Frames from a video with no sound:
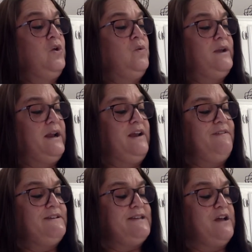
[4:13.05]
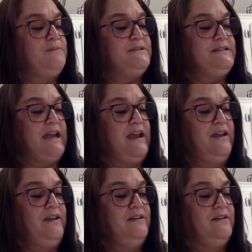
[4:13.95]
Would any of this help today?
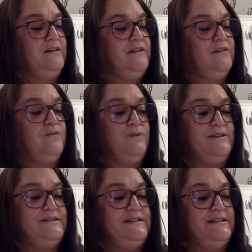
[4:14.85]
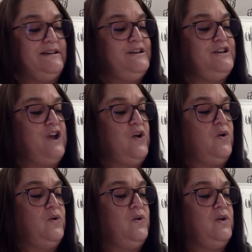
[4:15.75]
Winston didn't know,
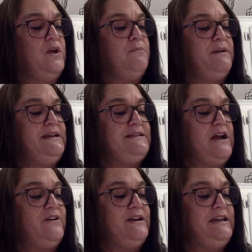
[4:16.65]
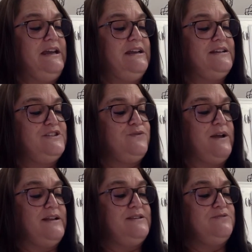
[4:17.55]
but he doubted he and his
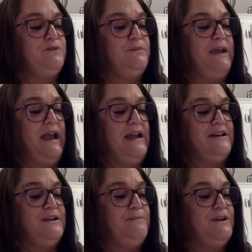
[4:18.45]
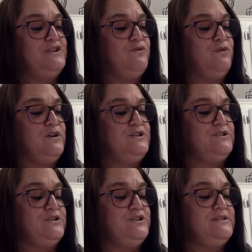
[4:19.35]
friends would be handed a bunch of word
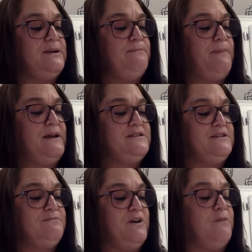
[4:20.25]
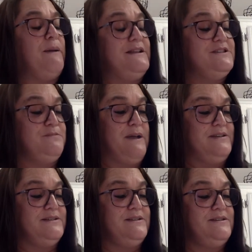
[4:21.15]
searches and pencil
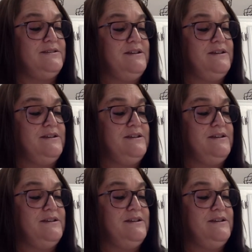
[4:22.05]
puzzles.